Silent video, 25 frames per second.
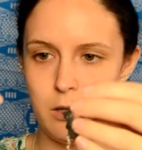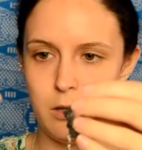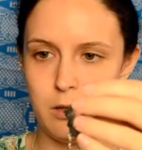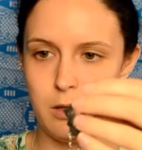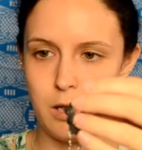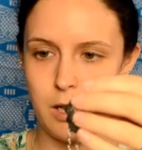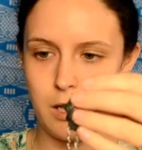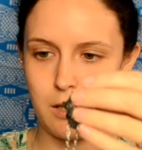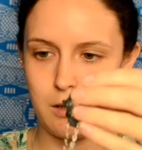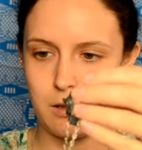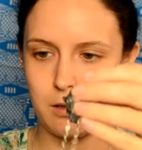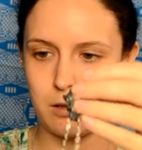
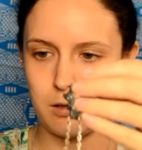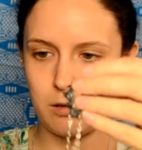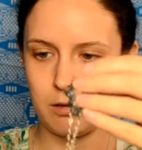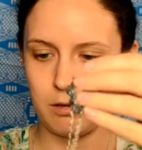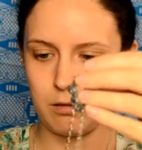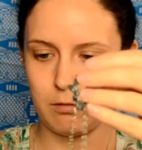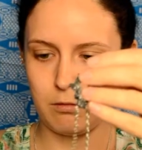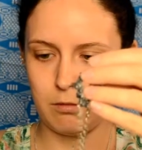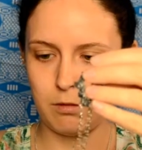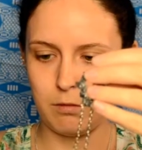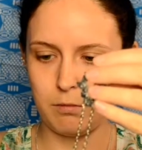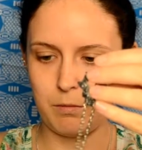That's the
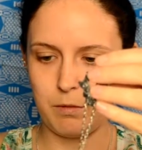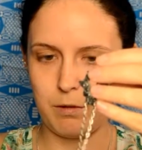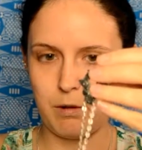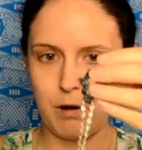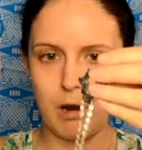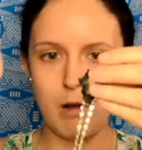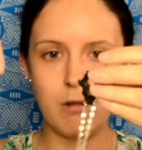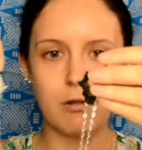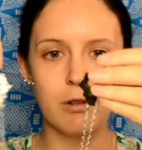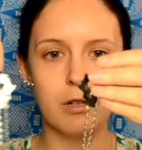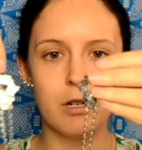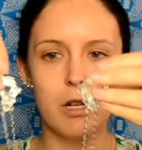wrong way
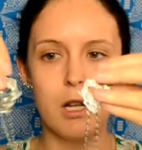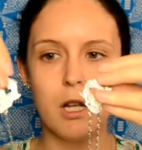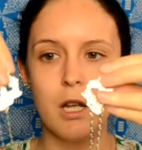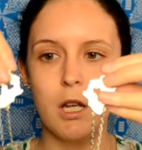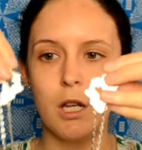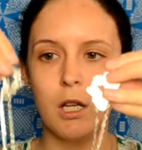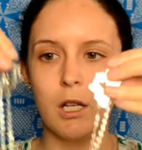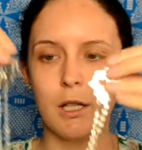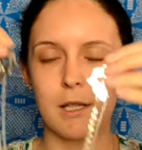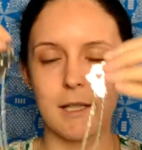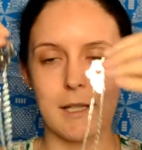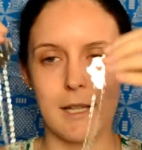around.
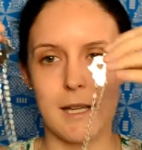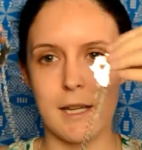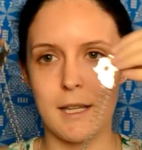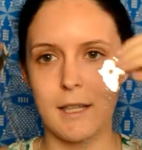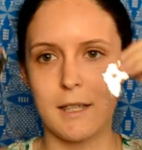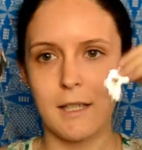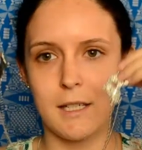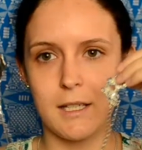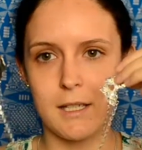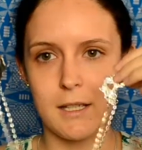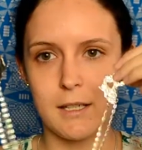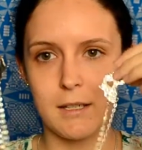It's like
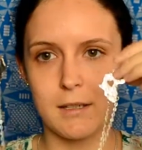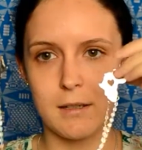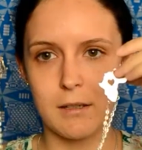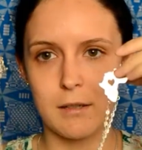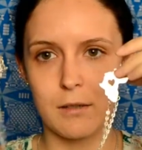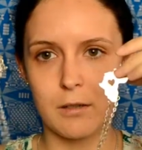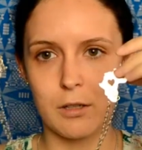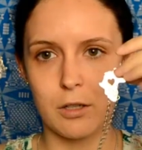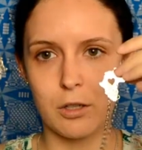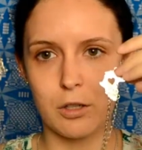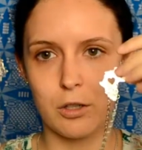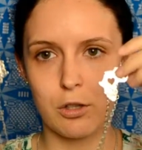this.
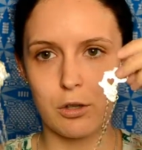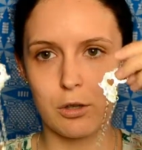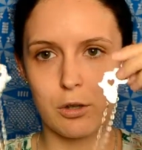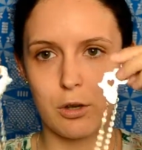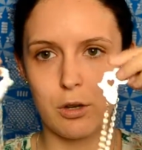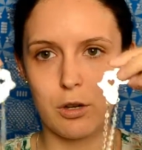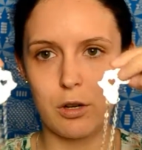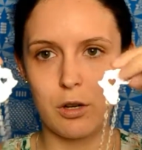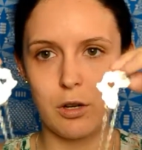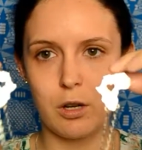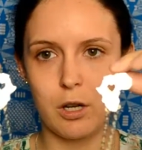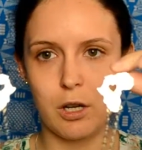
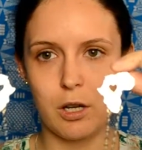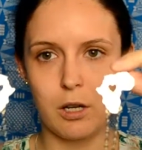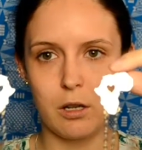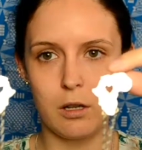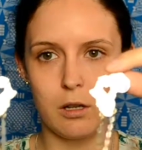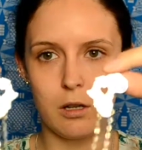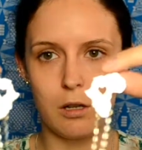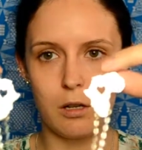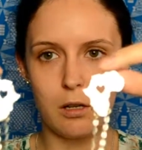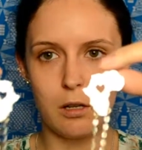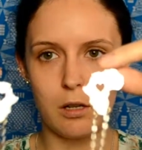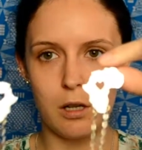So
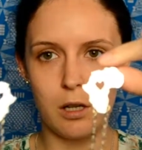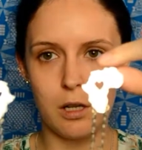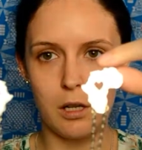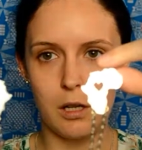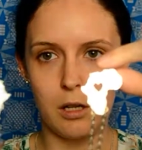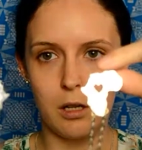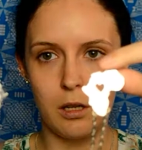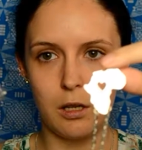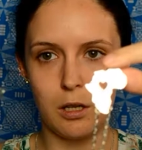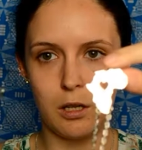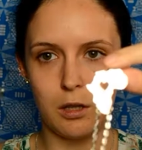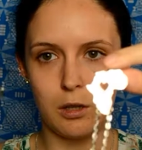
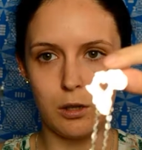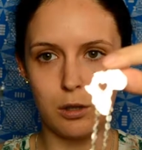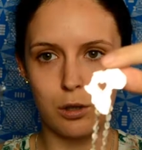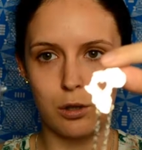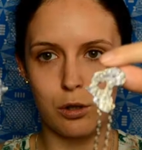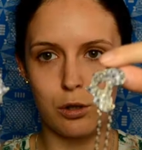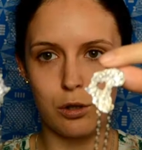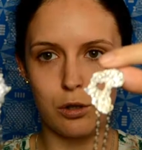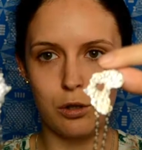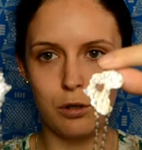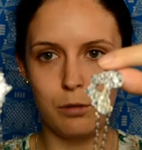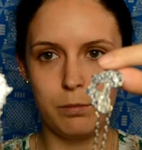it's
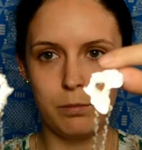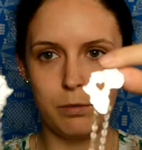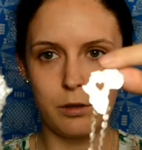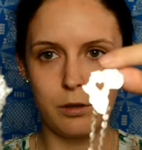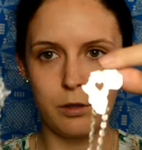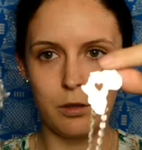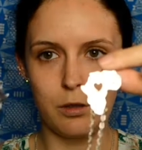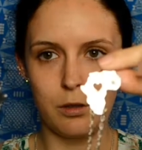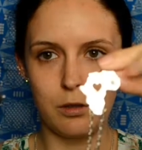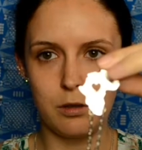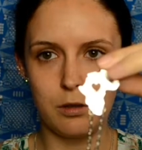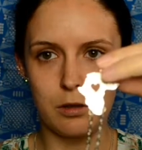super
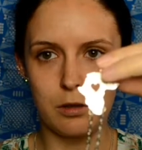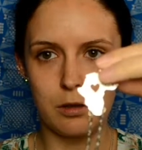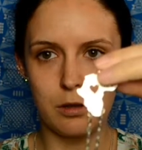cute.